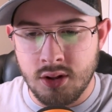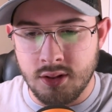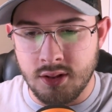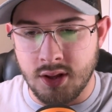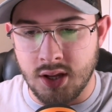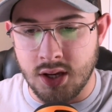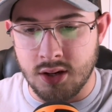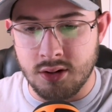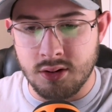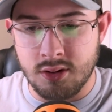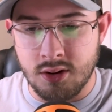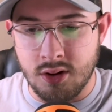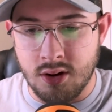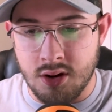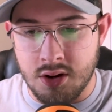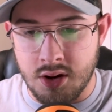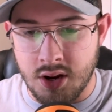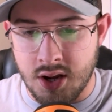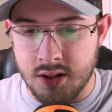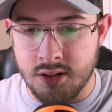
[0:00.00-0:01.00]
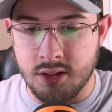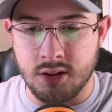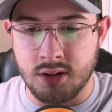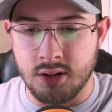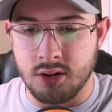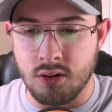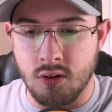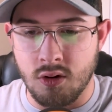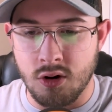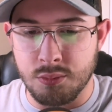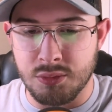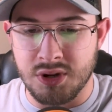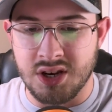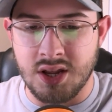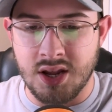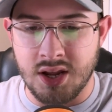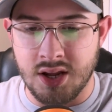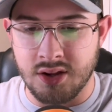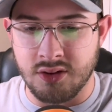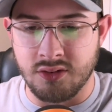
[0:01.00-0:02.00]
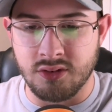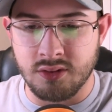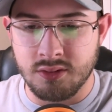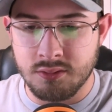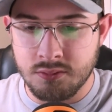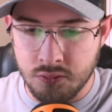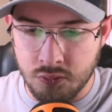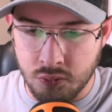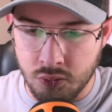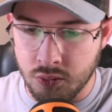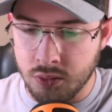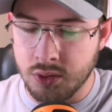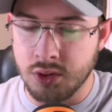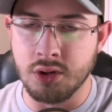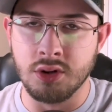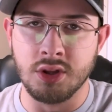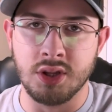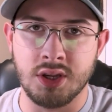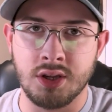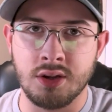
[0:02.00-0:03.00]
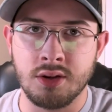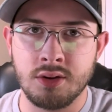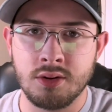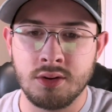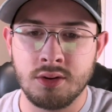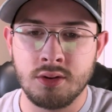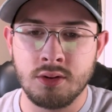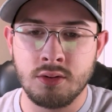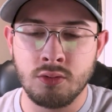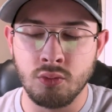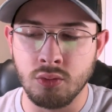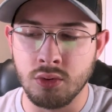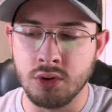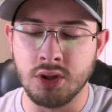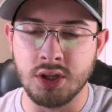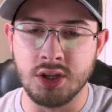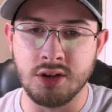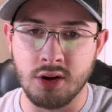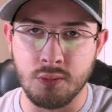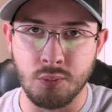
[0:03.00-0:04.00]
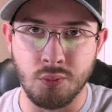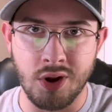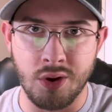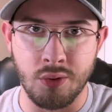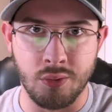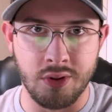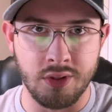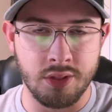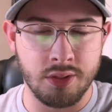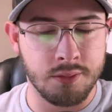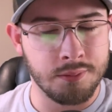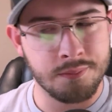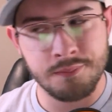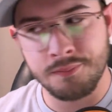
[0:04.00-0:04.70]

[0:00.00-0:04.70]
that I think Garmin has really, really done well with.